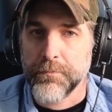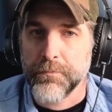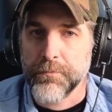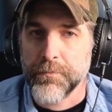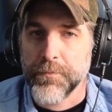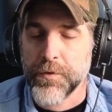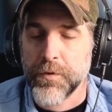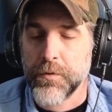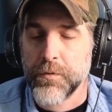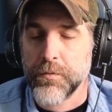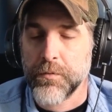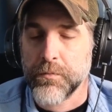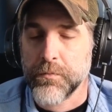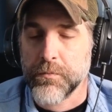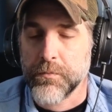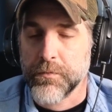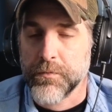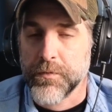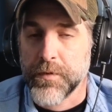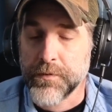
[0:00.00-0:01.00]

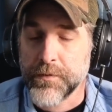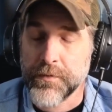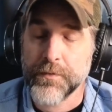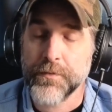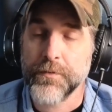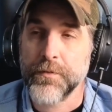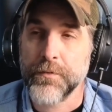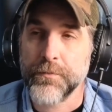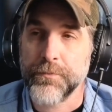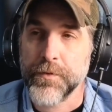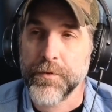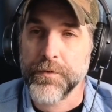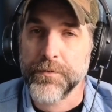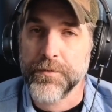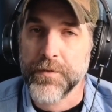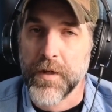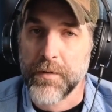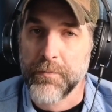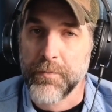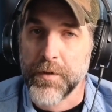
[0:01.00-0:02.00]
So since this is the first
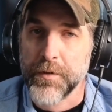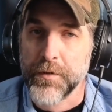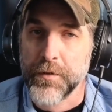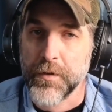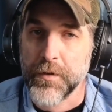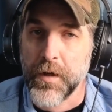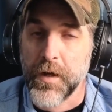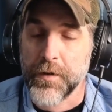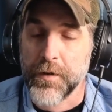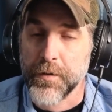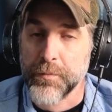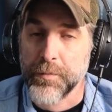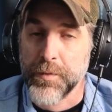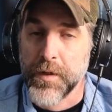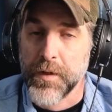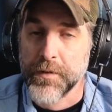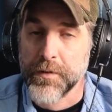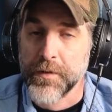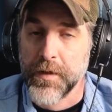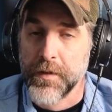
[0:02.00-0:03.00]
time on our
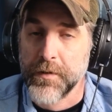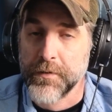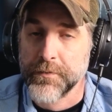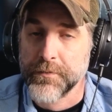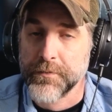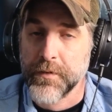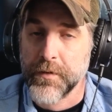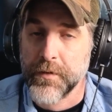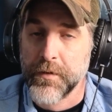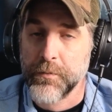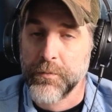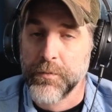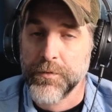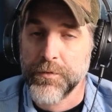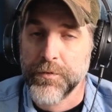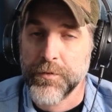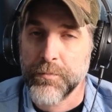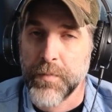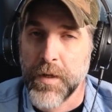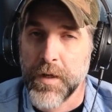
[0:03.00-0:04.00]
podcast, would
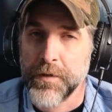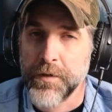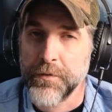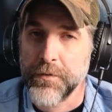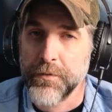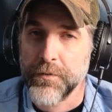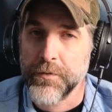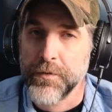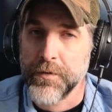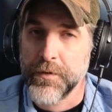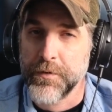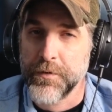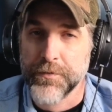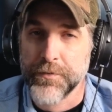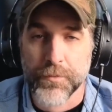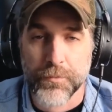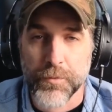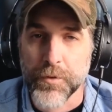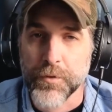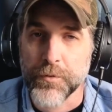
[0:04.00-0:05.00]
you mind doing just
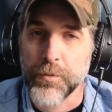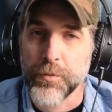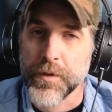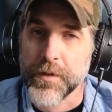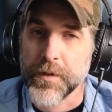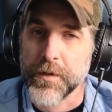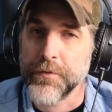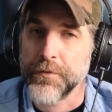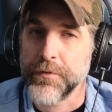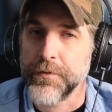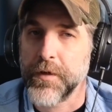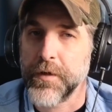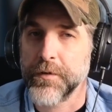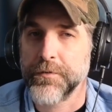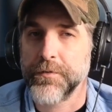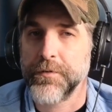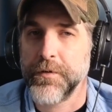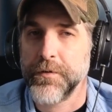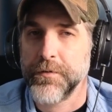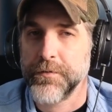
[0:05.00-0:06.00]
a real quick
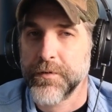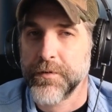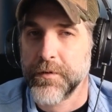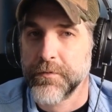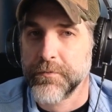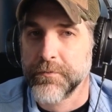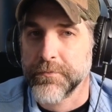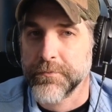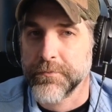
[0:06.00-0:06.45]
introduction yourself?